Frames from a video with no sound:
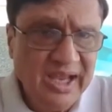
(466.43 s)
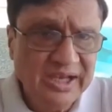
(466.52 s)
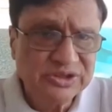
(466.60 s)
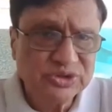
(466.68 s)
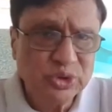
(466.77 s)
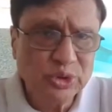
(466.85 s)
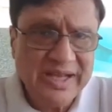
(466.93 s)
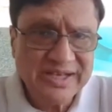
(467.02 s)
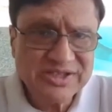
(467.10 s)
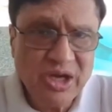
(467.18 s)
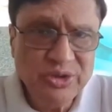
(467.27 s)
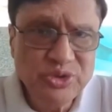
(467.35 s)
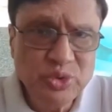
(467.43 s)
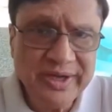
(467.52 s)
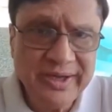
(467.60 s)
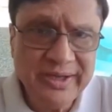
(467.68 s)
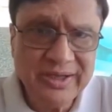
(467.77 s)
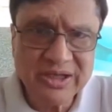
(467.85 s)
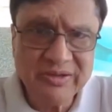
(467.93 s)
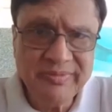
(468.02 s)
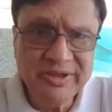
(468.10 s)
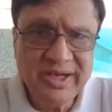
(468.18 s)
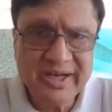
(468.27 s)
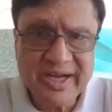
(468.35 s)
So that's how you can
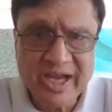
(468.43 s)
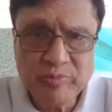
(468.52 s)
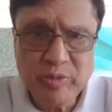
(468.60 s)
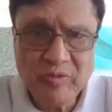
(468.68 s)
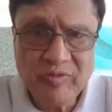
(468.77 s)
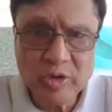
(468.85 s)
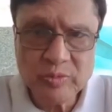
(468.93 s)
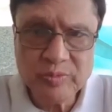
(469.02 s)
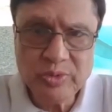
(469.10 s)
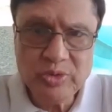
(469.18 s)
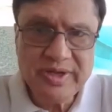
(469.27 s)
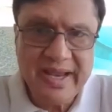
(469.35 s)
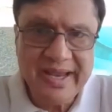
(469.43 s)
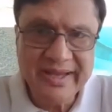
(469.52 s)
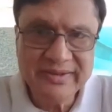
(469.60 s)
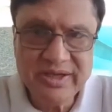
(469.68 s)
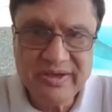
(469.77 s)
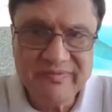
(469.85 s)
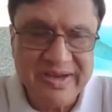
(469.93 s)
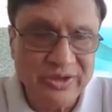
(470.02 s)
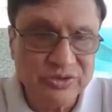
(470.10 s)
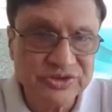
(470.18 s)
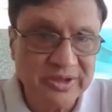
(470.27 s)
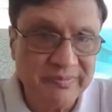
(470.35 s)
determine the type of output and the
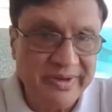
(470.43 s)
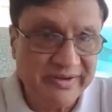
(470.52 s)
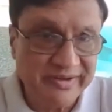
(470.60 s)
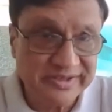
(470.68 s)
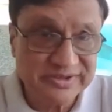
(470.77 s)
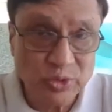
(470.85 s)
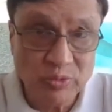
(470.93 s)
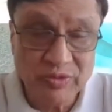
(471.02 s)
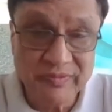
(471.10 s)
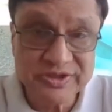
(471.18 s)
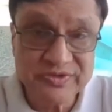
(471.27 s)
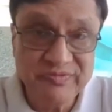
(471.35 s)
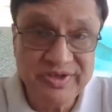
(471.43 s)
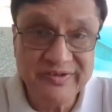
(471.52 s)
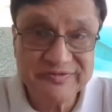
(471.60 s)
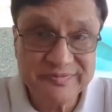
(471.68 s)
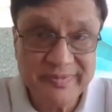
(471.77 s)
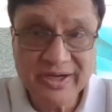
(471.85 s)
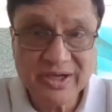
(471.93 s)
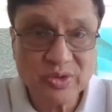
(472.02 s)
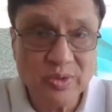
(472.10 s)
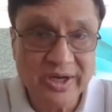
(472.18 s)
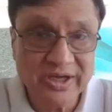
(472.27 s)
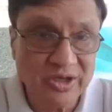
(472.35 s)
evaluation metrics, over which we have
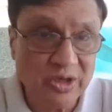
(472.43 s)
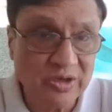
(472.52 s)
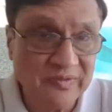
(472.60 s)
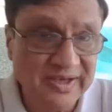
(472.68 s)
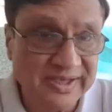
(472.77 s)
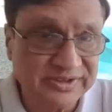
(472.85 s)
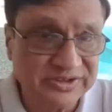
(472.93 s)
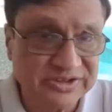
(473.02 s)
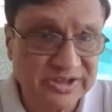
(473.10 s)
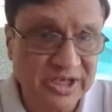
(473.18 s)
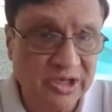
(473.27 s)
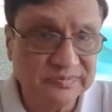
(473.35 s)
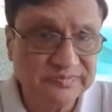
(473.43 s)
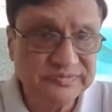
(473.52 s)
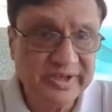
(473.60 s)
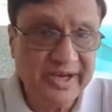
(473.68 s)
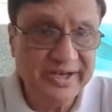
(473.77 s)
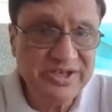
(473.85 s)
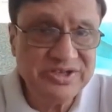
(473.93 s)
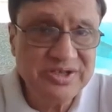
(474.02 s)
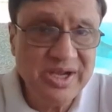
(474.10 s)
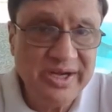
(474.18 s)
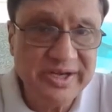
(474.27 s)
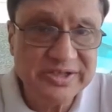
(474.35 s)
spent quite a lot of lectures now.
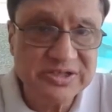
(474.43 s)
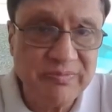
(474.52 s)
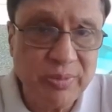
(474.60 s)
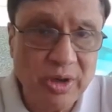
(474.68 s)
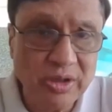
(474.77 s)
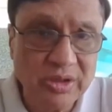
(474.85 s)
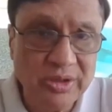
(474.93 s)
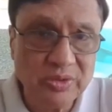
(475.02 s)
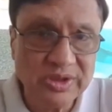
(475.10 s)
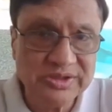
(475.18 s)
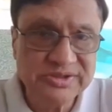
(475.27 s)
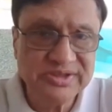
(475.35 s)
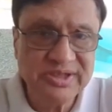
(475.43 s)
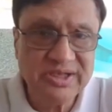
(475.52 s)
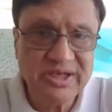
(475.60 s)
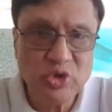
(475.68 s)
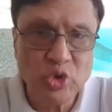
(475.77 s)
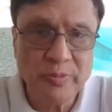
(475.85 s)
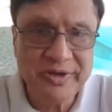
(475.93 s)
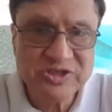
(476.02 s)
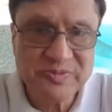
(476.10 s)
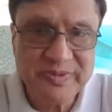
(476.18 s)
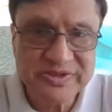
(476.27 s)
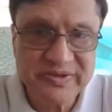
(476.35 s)
Additionally, it is important to consider
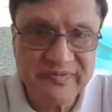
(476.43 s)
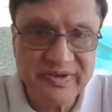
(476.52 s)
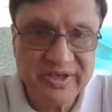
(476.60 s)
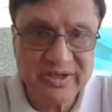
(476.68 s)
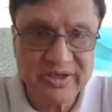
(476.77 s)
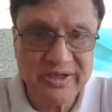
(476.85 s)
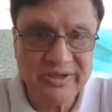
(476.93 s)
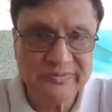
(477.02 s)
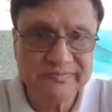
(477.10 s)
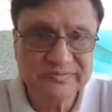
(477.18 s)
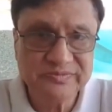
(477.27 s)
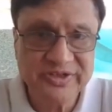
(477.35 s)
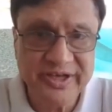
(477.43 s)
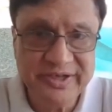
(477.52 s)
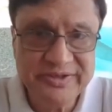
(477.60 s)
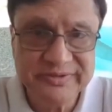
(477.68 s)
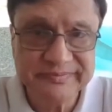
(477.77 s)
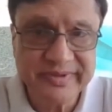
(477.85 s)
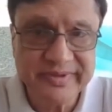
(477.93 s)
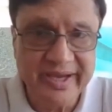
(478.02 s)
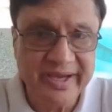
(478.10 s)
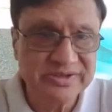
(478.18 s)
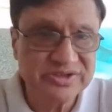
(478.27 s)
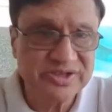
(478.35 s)
domain-specific things
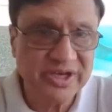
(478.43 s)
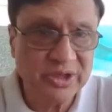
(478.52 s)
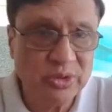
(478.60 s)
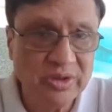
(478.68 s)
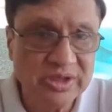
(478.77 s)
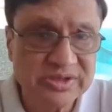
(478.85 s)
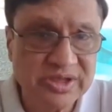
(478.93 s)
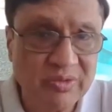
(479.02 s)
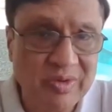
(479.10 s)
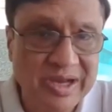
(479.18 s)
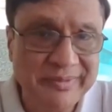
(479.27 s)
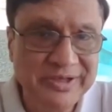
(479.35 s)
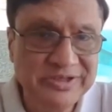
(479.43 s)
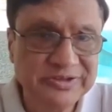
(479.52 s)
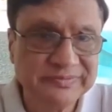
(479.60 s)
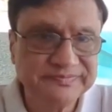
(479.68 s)
and stakeholders' requirements